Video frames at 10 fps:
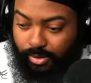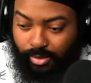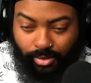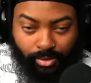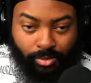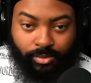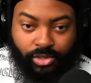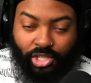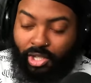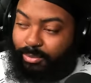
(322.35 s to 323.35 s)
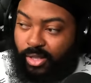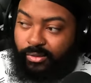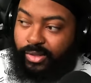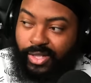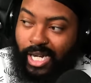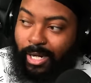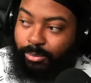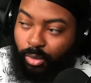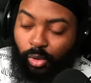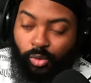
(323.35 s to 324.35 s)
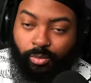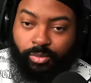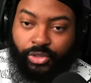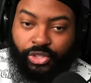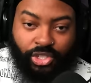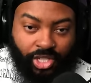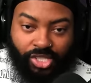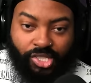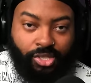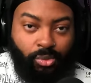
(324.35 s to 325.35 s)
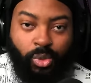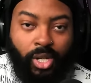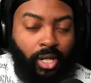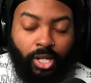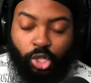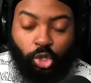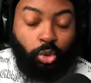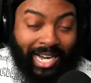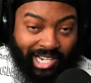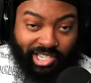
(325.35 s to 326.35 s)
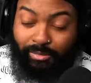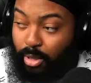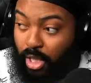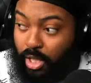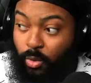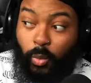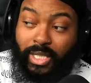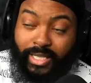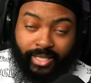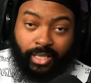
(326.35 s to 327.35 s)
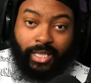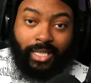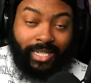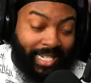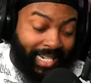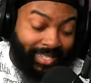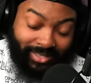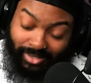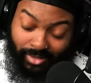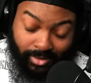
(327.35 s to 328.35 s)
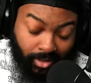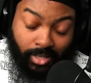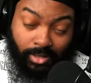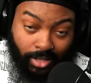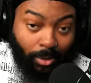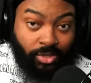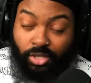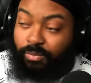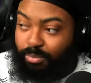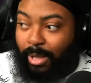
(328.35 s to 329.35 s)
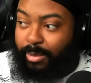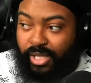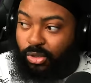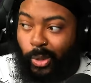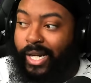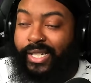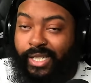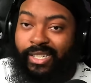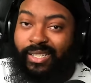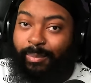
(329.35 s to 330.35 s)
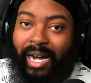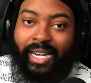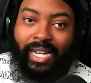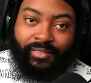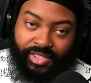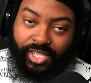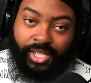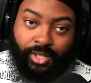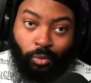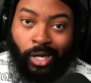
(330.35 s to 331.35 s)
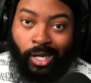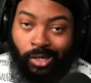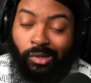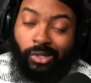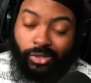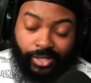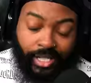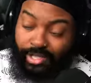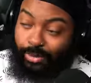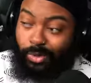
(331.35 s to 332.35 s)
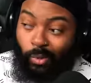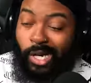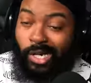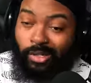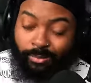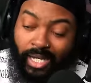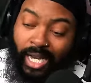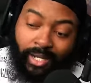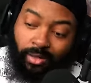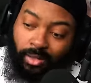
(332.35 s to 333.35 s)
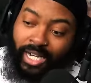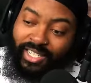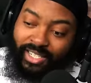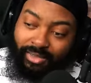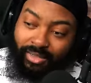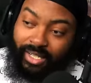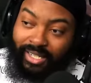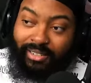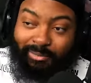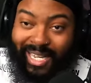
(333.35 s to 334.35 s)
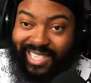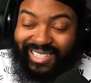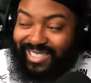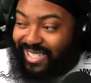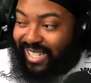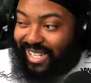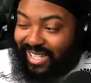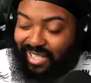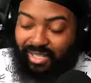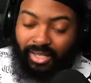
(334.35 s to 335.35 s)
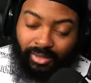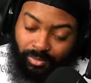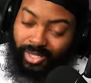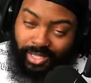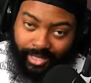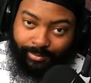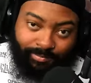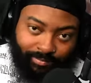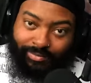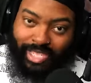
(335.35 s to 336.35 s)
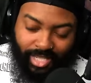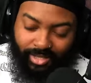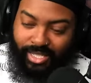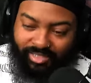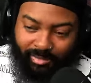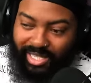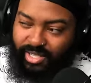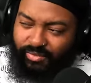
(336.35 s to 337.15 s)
Dude jumped over the top rope just to crash and burn willingly. Like that's that was a, probably the craziest spot I've seen in a while. That shit was wild. i ain't gonna lie to you. Match, eh. Once again, Texas death match.